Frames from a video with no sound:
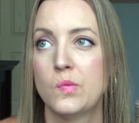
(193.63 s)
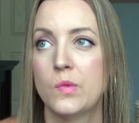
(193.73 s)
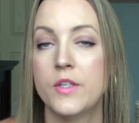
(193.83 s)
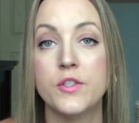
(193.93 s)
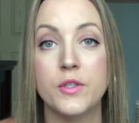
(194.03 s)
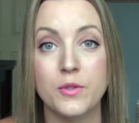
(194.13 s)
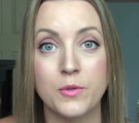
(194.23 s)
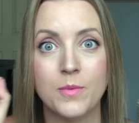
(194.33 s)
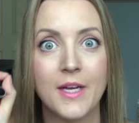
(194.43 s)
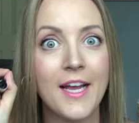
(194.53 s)
A
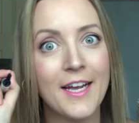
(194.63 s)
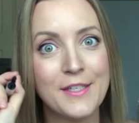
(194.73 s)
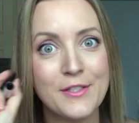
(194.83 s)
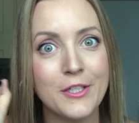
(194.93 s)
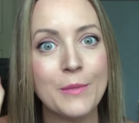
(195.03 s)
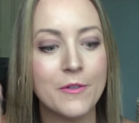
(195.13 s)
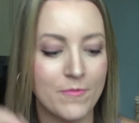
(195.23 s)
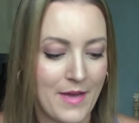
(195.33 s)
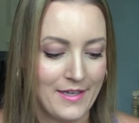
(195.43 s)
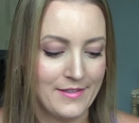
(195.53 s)
tube. A tube of
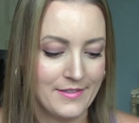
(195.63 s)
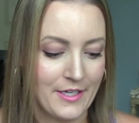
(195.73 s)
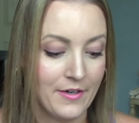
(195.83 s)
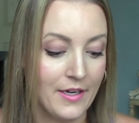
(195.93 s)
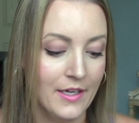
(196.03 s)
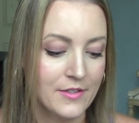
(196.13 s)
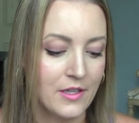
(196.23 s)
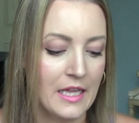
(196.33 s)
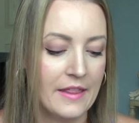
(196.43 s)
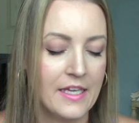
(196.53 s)
mascara so
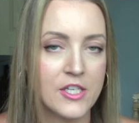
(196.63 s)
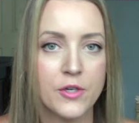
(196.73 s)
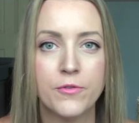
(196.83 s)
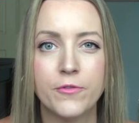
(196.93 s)
that they don't